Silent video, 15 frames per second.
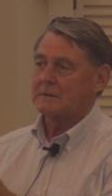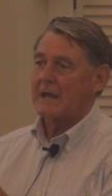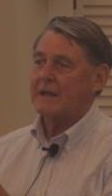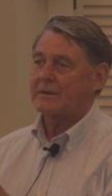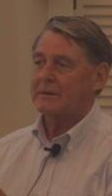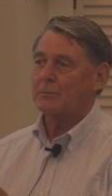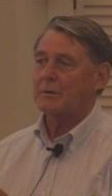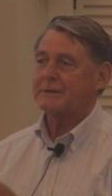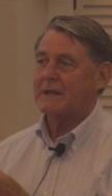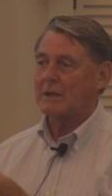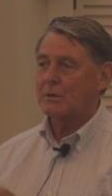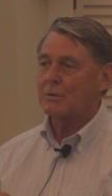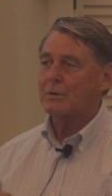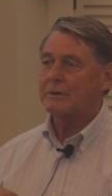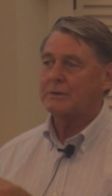take what they
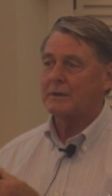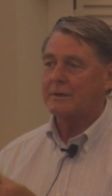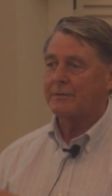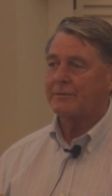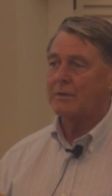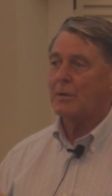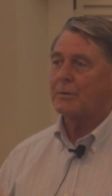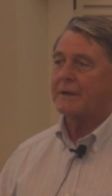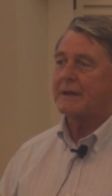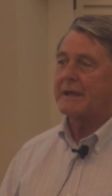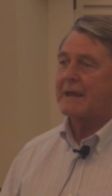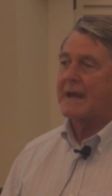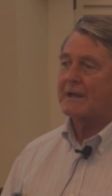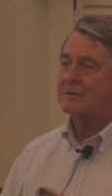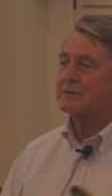learned on the
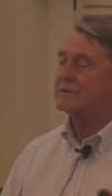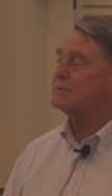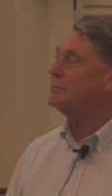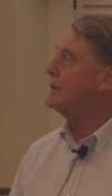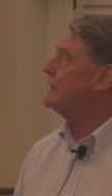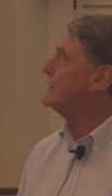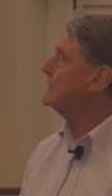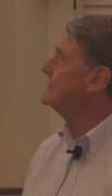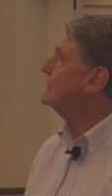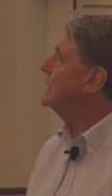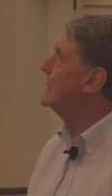floating and actually spread it